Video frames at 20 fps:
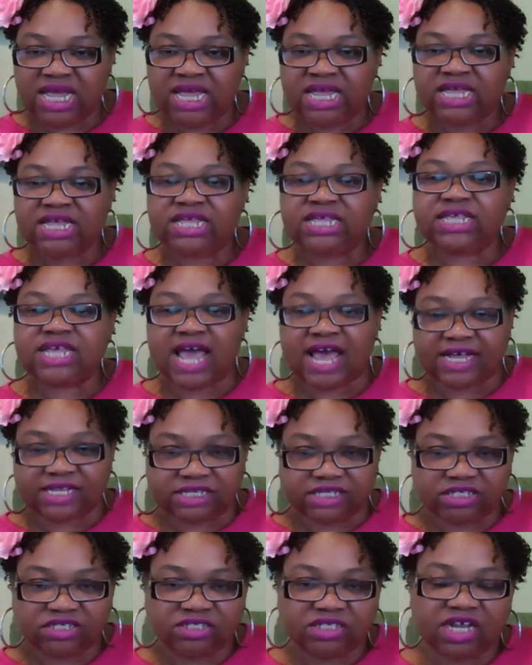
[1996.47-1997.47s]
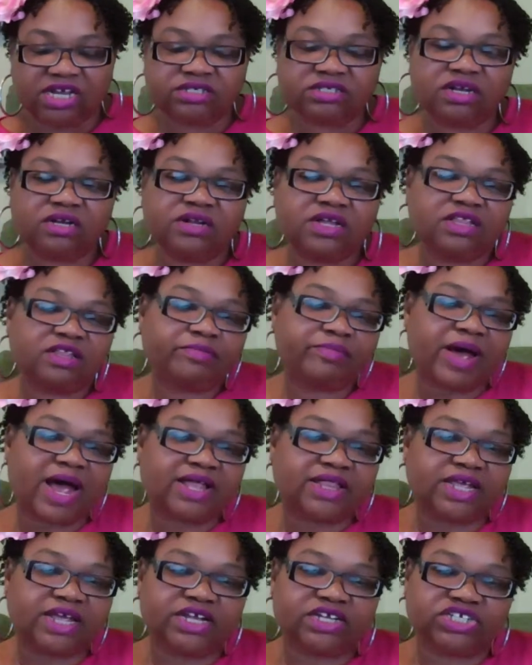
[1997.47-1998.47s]
Yes, there's no need to
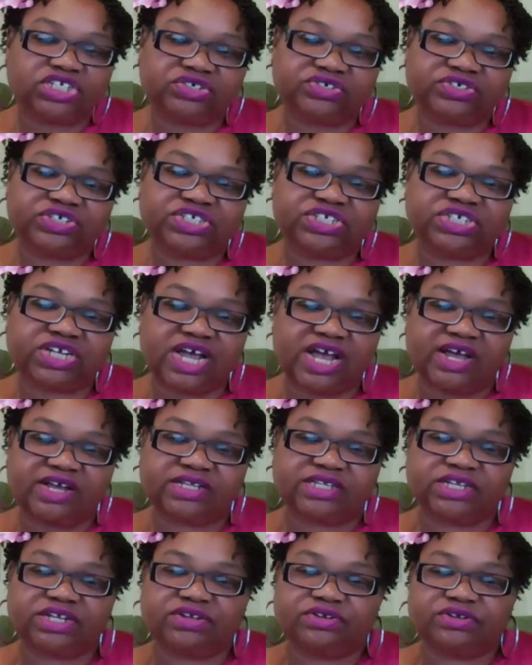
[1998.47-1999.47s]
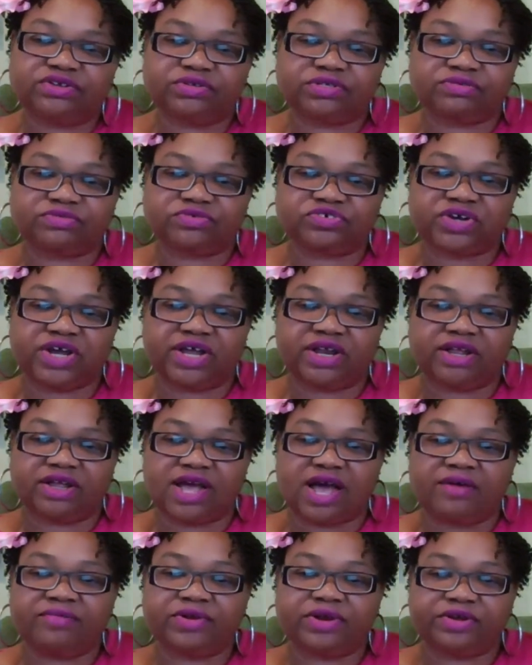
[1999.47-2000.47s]
buy the insurance yet until you do some training.
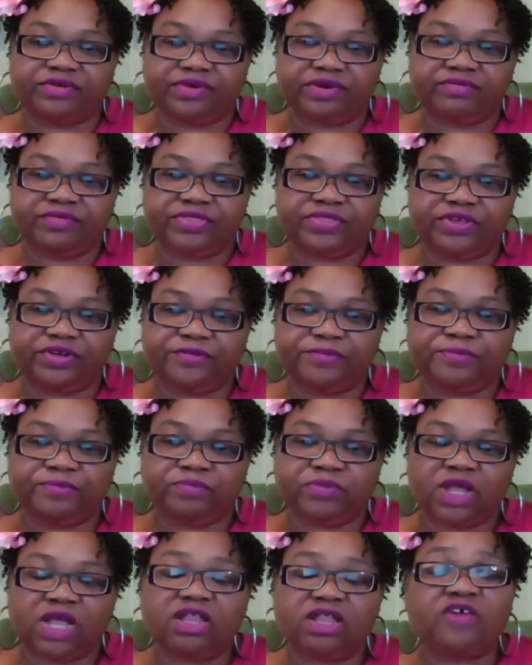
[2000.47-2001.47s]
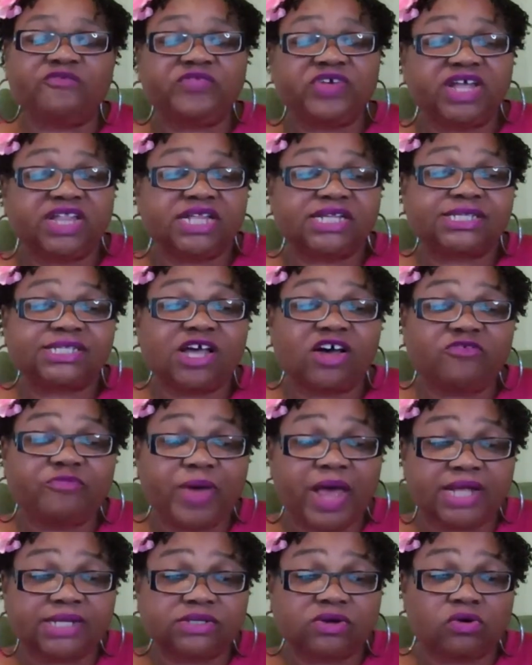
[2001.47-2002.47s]
I would agree with you. And don't forget the
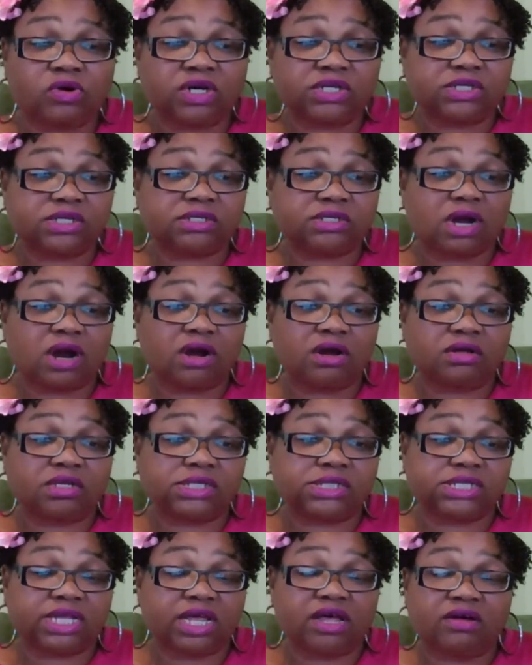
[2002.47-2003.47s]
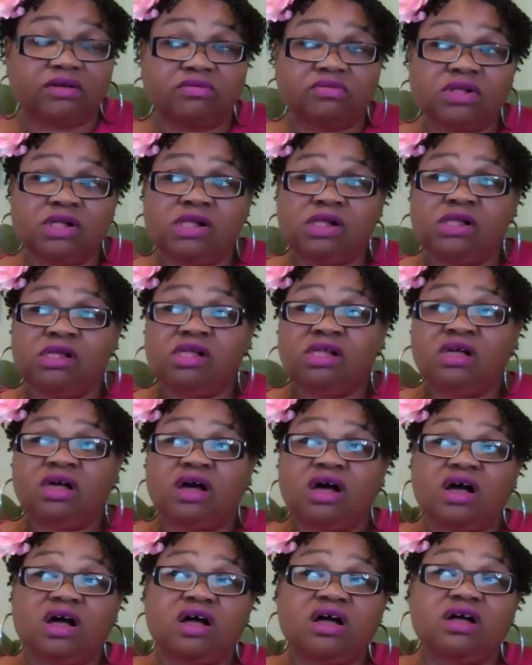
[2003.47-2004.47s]
self-paced courses are on sale,
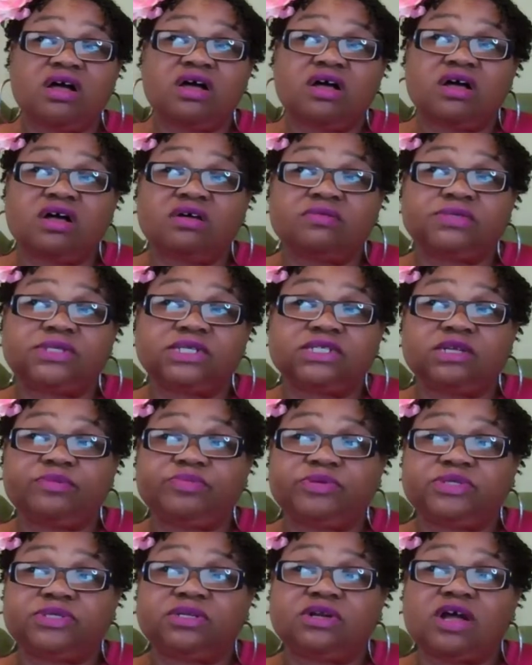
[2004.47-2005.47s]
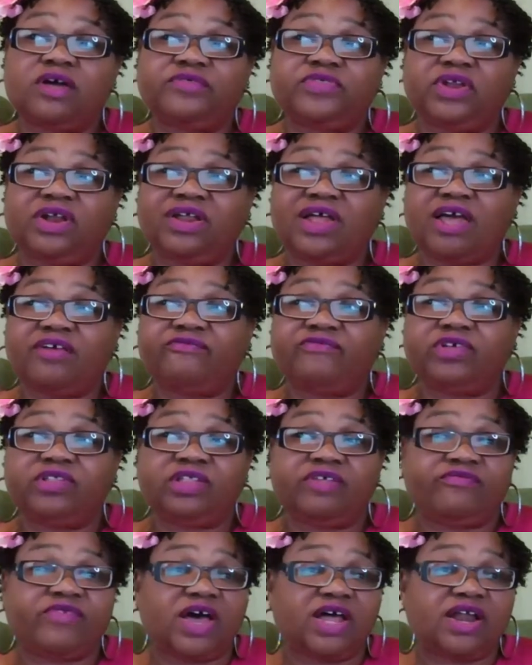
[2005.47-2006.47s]
um, 60% off. So they're like
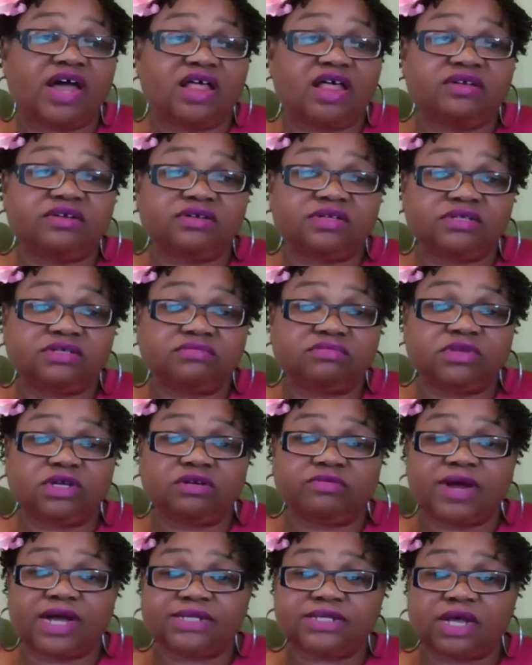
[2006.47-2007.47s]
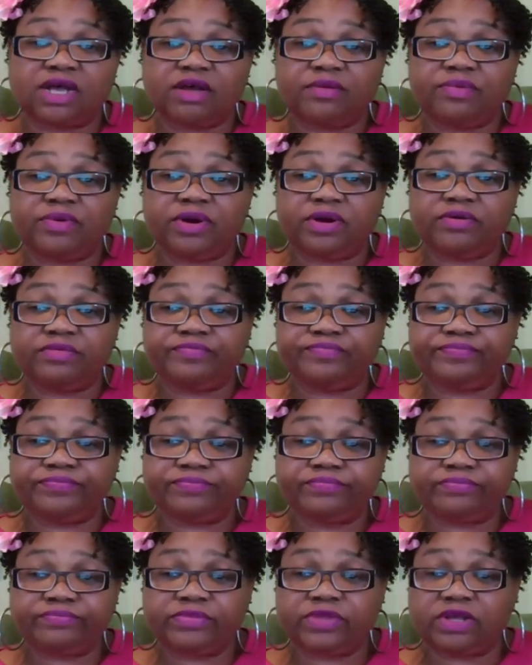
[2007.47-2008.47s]
$55. Notarized like a pro.
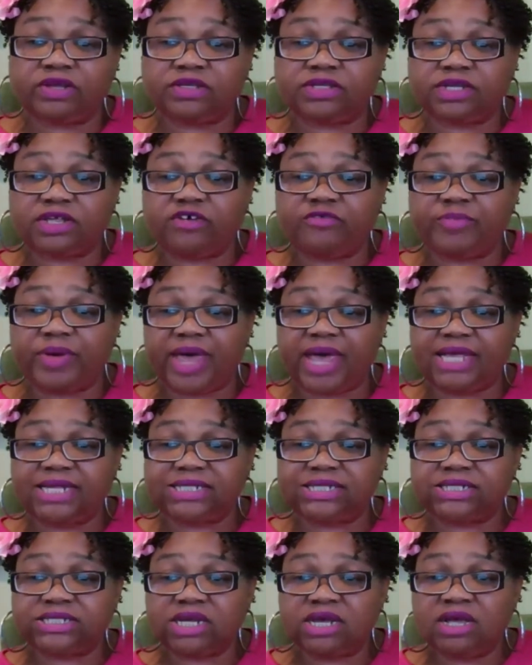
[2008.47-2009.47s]
They're self-paced.